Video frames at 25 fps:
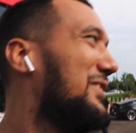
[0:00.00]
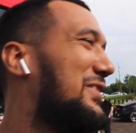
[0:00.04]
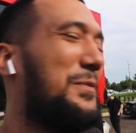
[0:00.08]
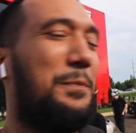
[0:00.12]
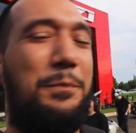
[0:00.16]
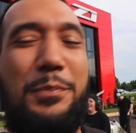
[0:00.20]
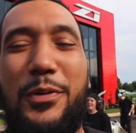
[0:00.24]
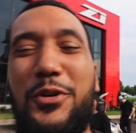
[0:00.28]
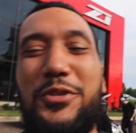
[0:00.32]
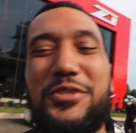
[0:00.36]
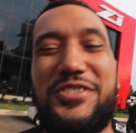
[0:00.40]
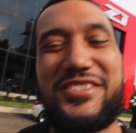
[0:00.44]

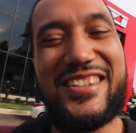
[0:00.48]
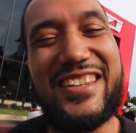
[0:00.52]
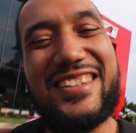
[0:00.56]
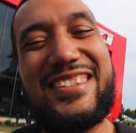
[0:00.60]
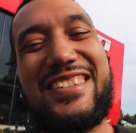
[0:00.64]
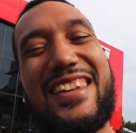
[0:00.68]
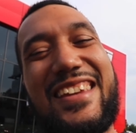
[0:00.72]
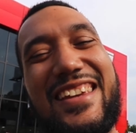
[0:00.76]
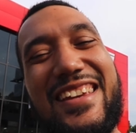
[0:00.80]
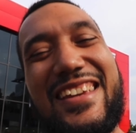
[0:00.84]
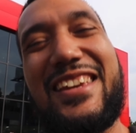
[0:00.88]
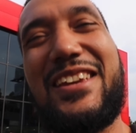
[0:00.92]
Boost the
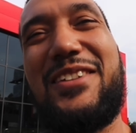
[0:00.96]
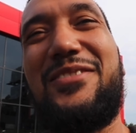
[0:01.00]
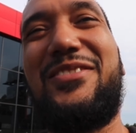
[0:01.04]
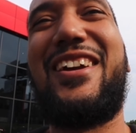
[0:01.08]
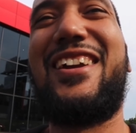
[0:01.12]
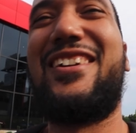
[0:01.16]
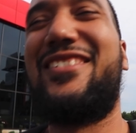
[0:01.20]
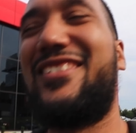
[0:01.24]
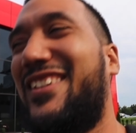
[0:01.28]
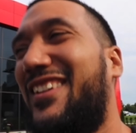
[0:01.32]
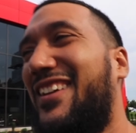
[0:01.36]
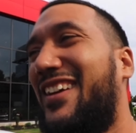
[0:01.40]
DE,
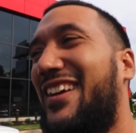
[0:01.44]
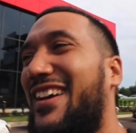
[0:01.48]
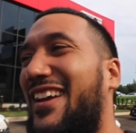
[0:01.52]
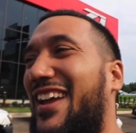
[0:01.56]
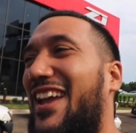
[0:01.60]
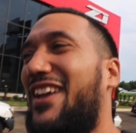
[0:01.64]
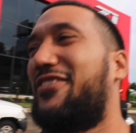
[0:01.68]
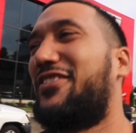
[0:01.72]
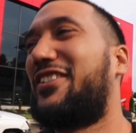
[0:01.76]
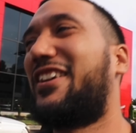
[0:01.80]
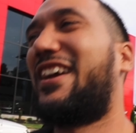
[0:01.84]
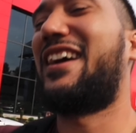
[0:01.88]
baby.
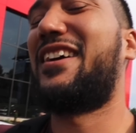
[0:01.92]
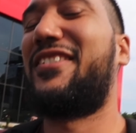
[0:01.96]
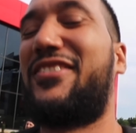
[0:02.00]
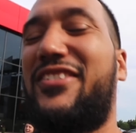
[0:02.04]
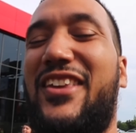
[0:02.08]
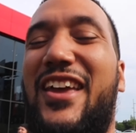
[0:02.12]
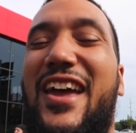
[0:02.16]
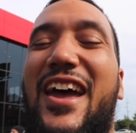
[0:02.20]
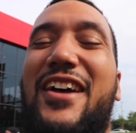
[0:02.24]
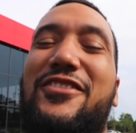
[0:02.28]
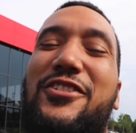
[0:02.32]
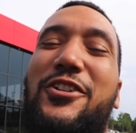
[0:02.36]
If you guys
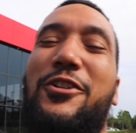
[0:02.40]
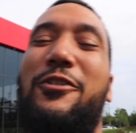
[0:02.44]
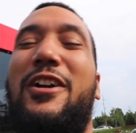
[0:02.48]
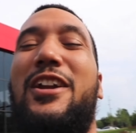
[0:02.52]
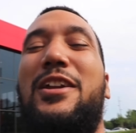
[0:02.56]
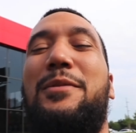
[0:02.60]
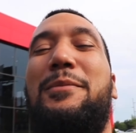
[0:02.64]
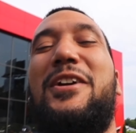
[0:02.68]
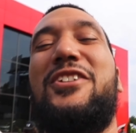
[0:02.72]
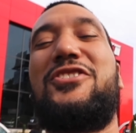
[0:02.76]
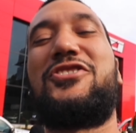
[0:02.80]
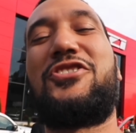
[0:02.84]
haven't
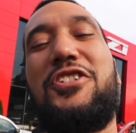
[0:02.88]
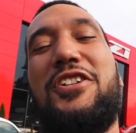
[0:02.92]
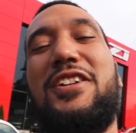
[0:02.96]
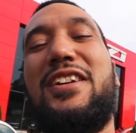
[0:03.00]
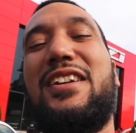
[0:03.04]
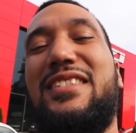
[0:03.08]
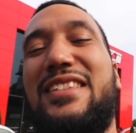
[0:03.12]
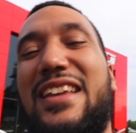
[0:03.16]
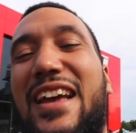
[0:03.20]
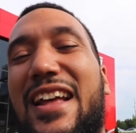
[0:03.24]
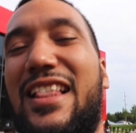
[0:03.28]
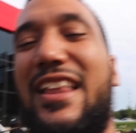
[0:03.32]
already, make sure you
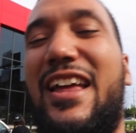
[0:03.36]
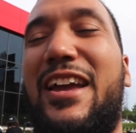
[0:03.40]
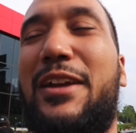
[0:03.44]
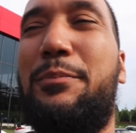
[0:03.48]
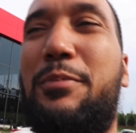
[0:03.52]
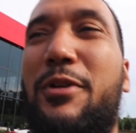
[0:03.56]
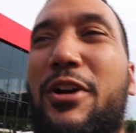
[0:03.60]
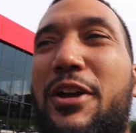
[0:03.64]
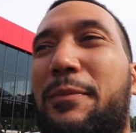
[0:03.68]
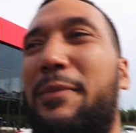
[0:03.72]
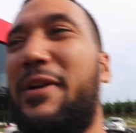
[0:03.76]
hit that like button.